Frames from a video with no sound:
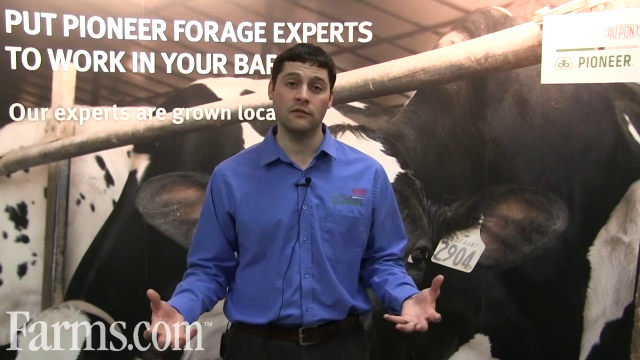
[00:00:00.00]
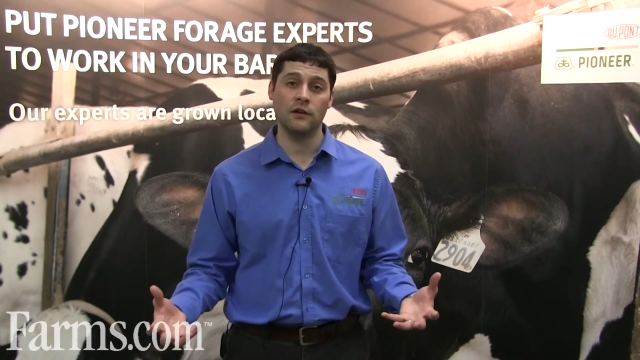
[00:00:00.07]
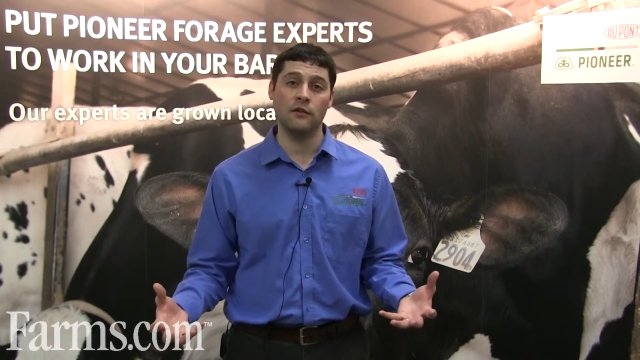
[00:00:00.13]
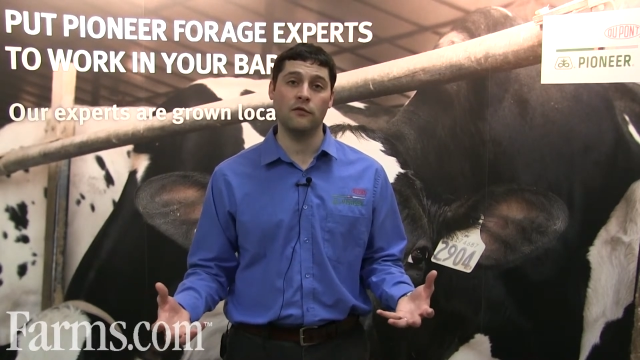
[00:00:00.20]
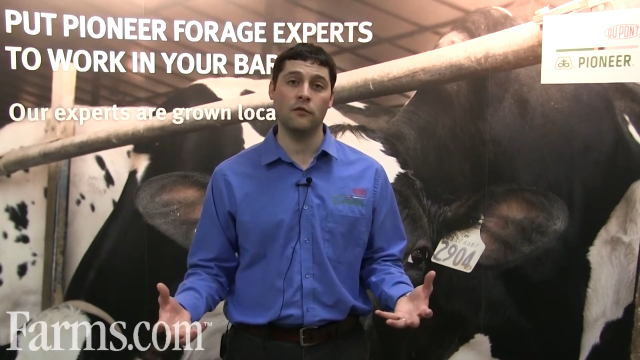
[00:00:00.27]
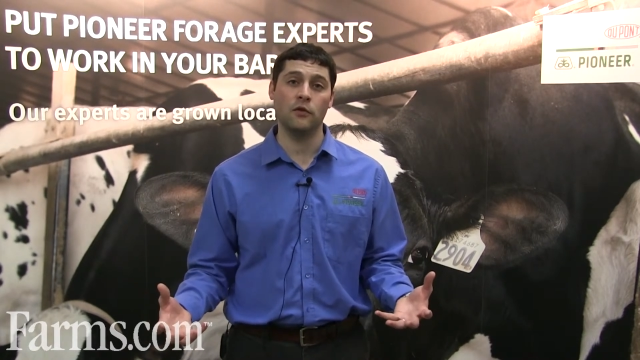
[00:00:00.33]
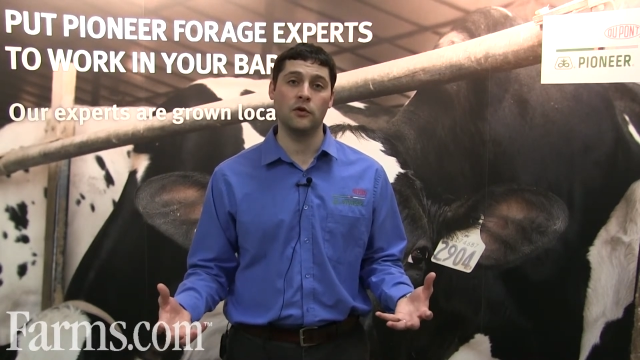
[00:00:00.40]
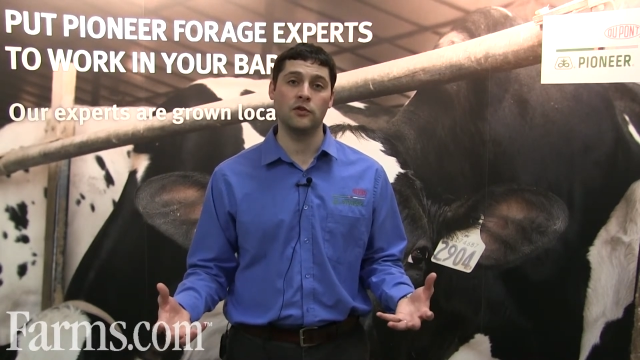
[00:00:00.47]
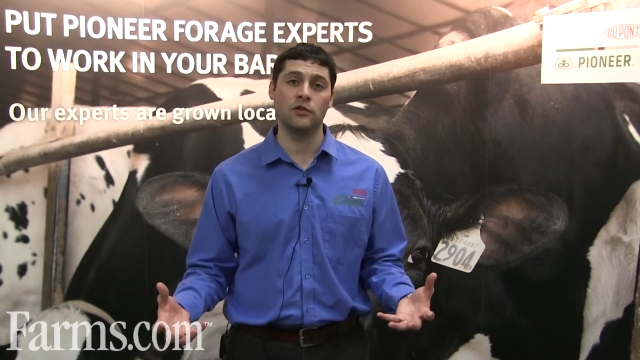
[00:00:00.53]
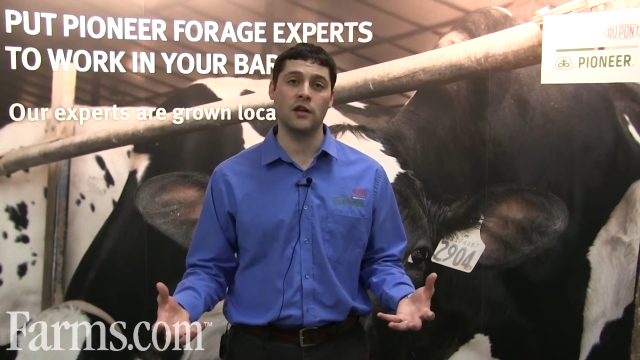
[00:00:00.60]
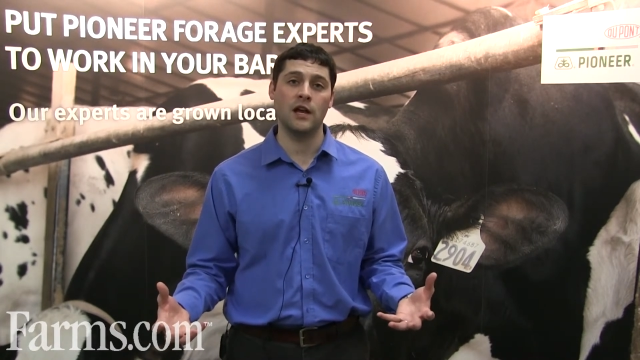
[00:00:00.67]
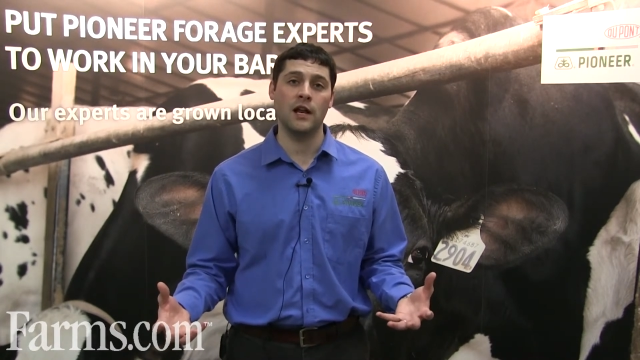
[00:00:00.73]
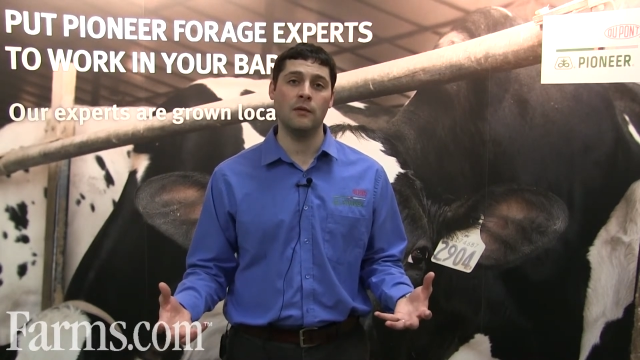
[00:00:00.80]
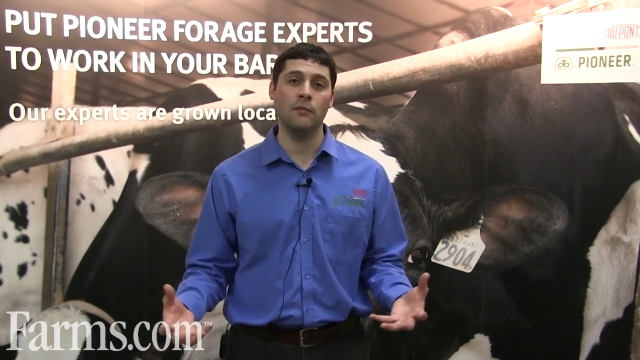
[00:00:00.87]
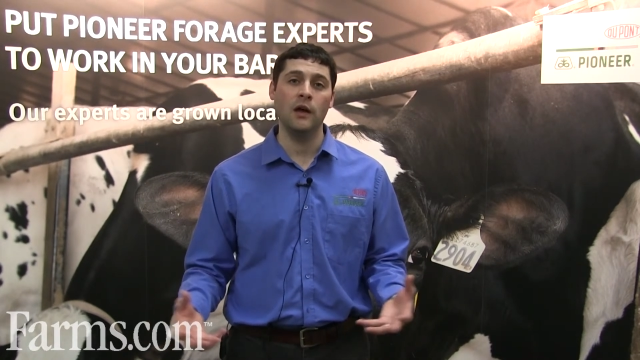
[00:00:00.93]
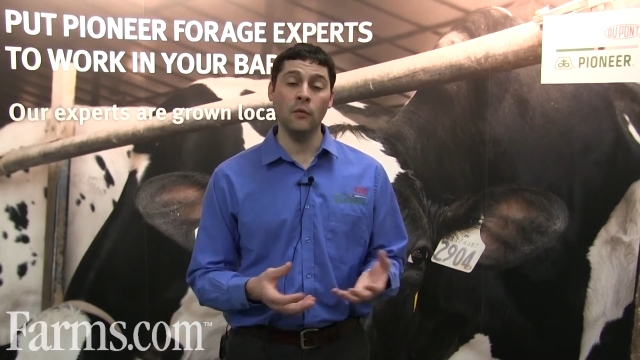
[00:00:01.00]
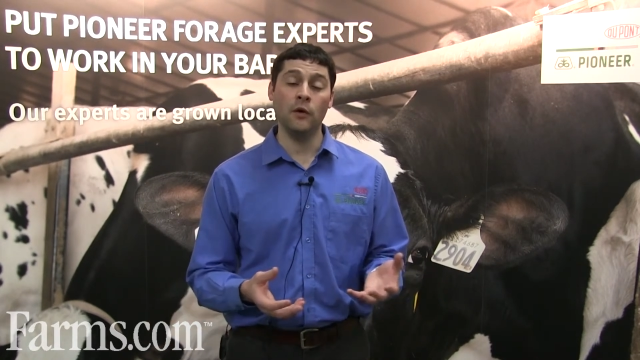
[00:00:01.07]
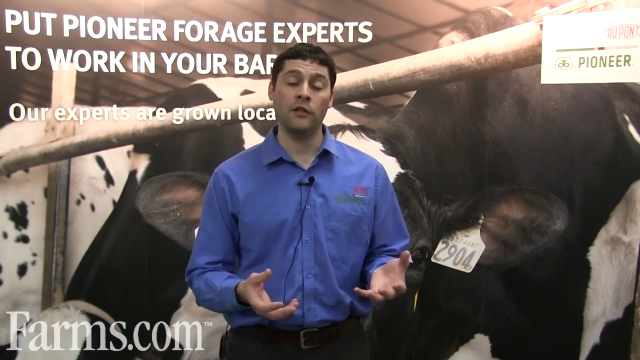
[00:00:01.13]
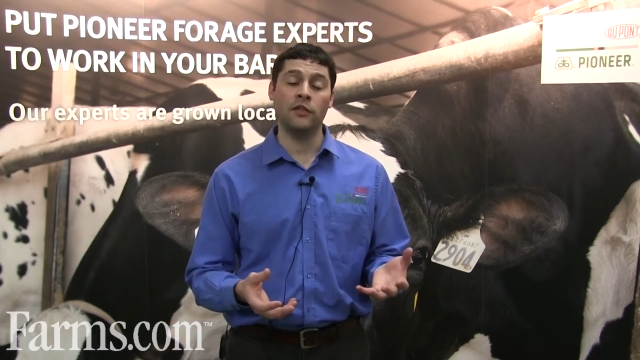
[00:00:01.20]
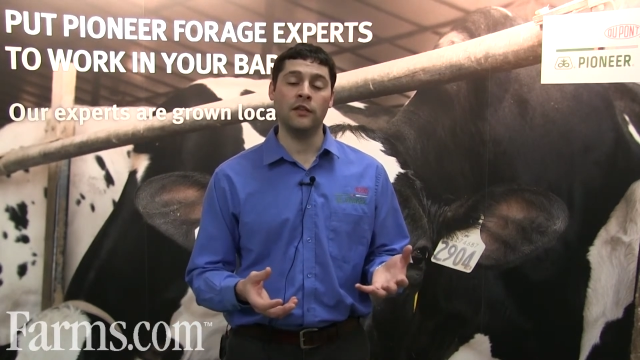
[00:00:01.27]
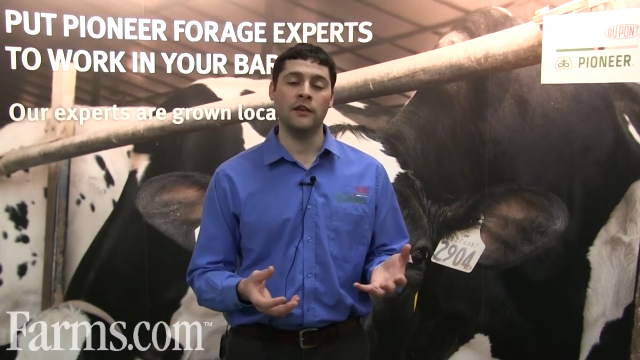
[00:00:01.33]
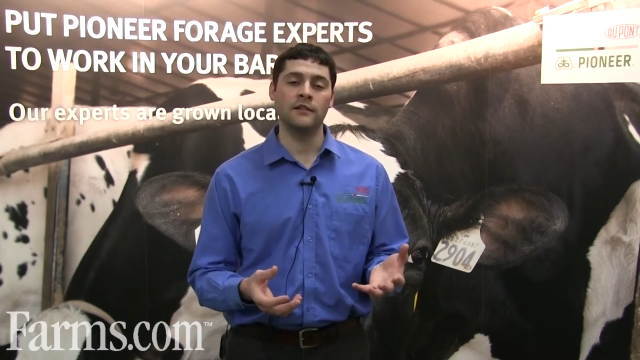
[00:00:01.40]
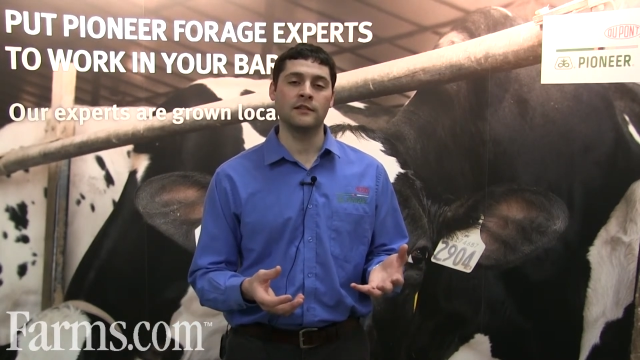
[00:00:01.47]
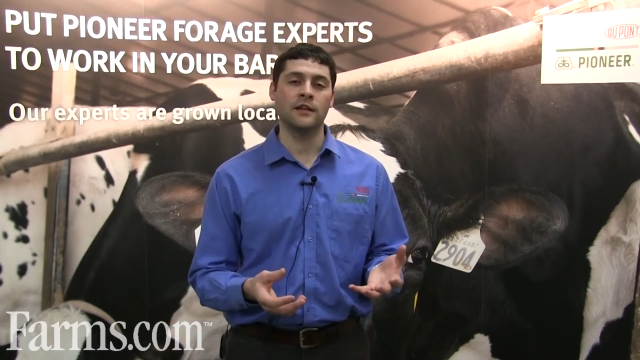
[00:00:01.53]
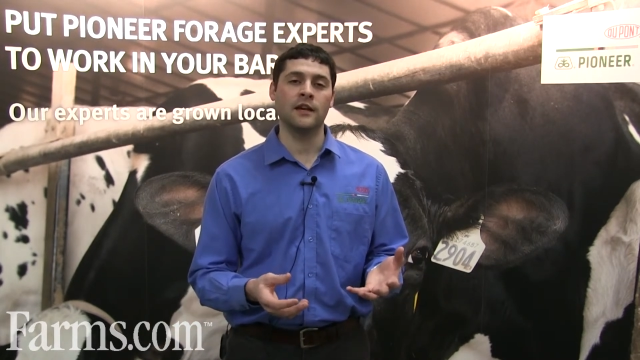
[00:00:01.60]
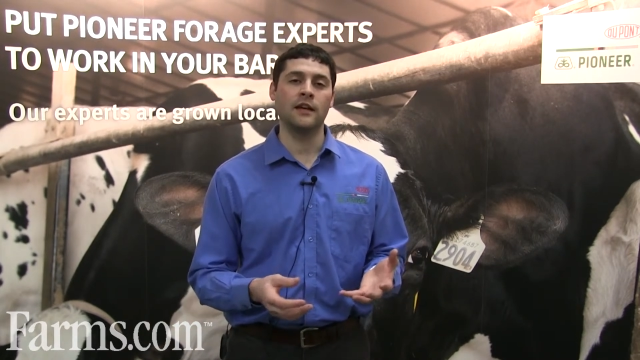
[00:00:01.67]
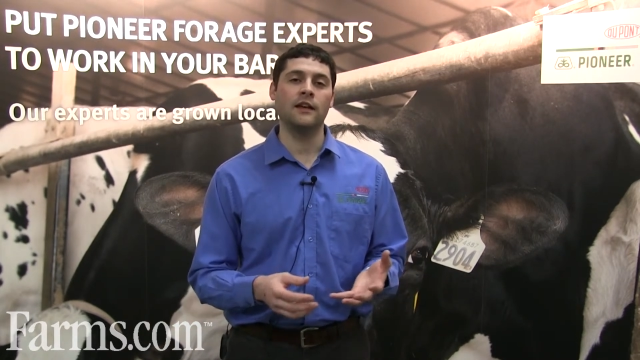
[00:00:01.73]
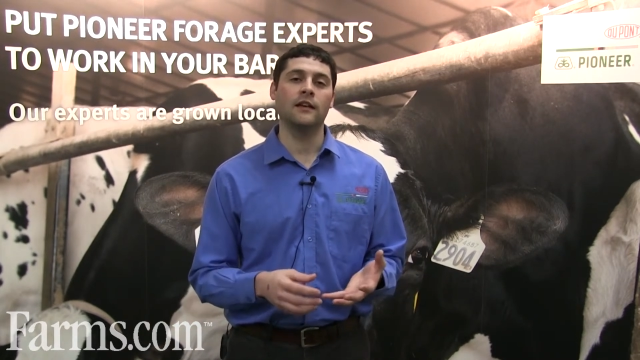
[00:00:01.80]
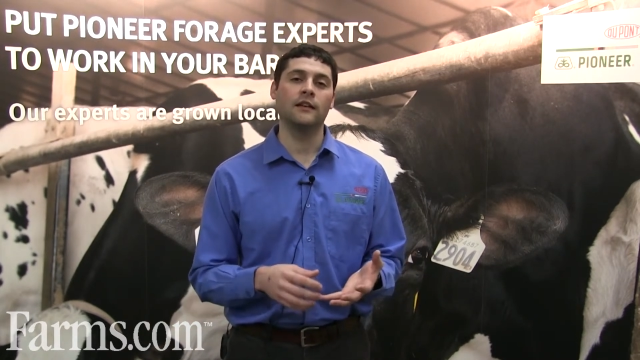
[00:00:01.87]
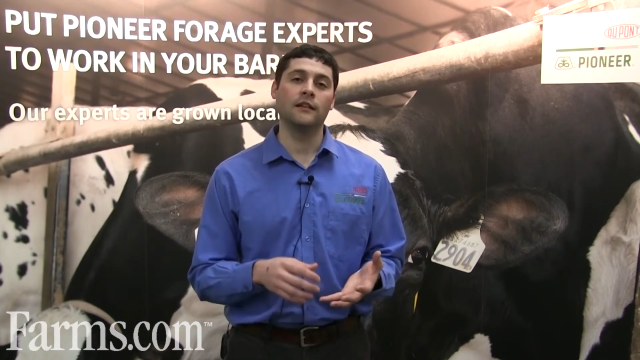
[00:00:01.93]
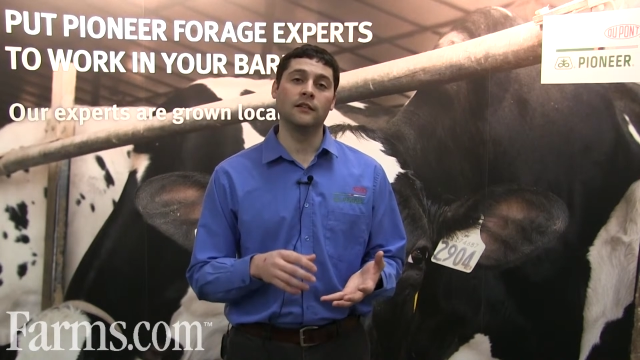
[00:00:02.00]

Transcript: of our forage lineup with things like